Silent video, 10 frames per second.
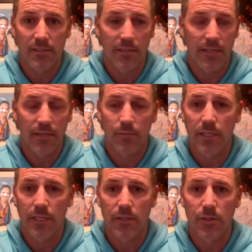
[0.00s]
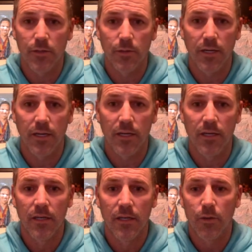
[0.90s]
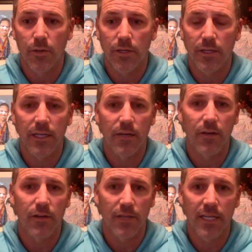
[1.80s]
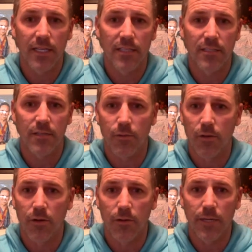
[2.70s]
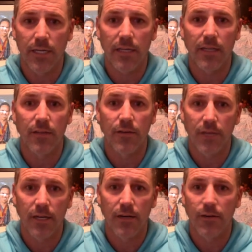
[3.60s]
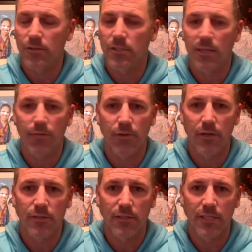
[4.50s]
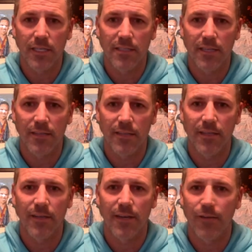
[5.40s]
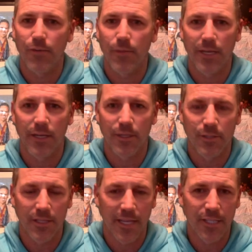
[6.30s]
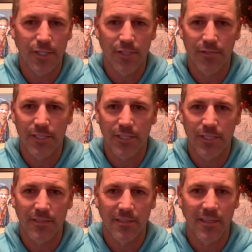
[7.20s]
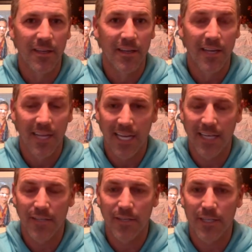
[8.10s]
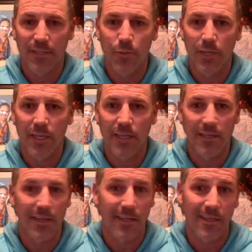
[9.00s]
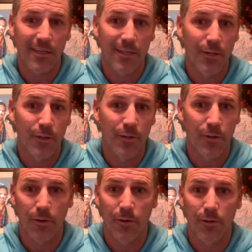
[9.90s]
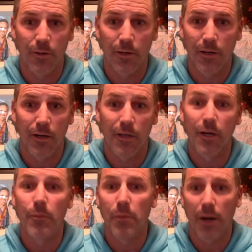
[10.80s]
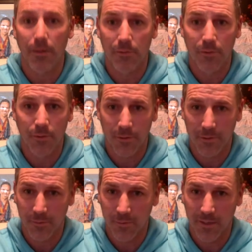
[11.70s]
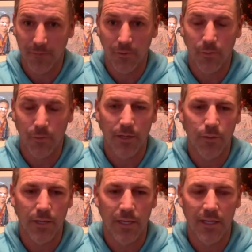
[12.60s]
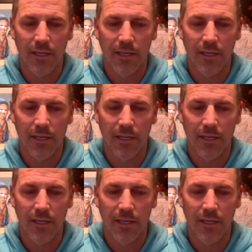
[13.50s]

And when you get all the kids at the roller rink and there's several hundred kids out there and everybody goes in age divisions, and you get to win like a Coke or a cup of popcorn or whatever when you win.